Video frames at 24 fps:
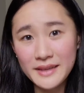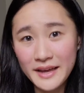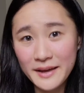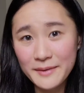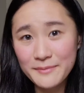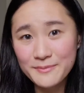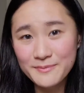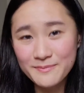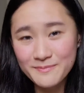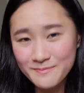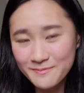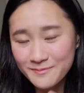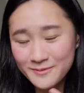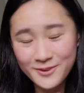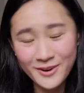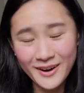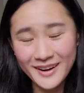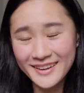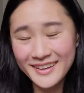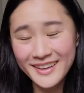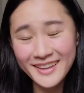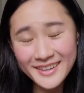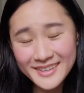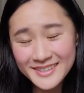I'm
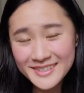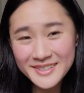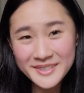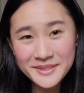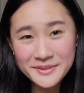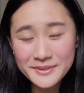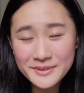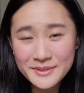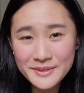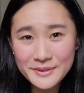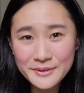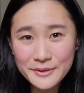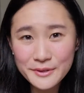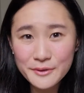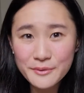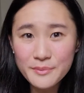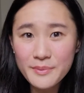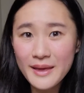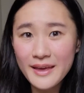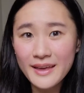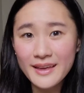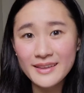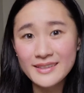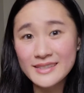trying to get into
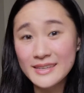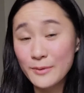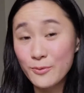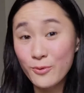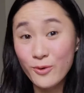YouTube and I